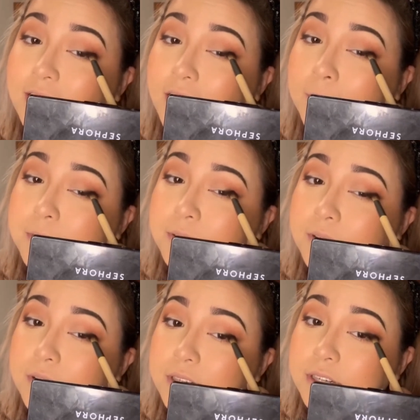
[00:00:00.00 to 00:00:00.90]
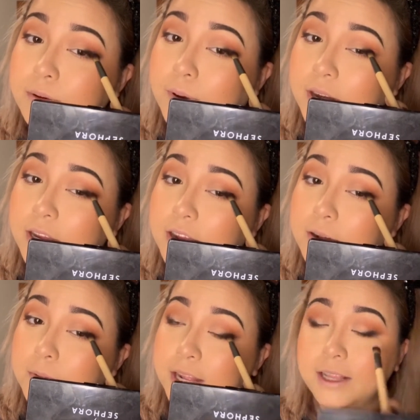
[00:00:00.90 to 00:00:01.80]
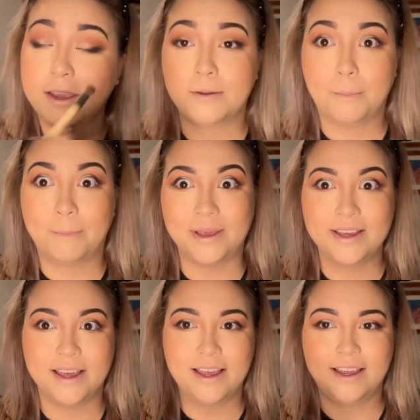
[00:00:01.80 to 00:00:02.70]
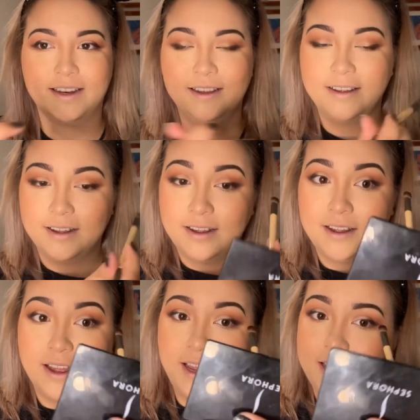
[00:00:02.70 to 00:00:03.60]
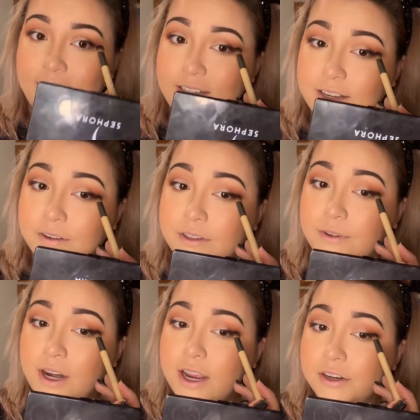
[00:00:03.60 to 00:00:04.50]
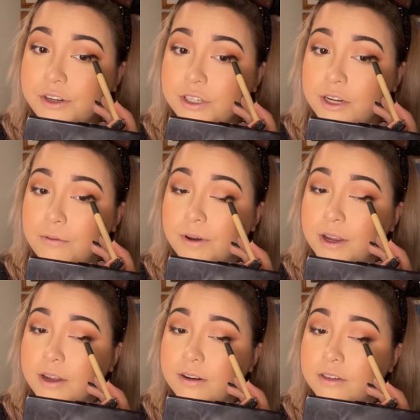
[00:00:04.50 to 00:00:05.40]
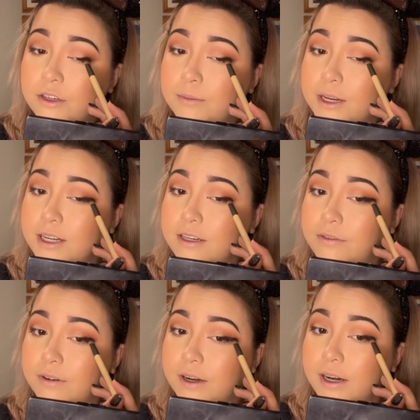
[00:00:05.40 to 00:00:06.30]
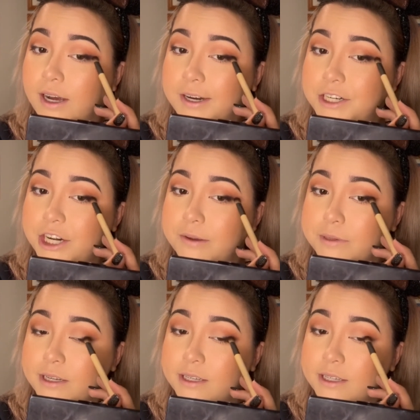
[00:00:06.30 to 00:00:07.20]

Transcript: I'm so used to working on my like big head, and it was very interesting working on so many different eye shapes and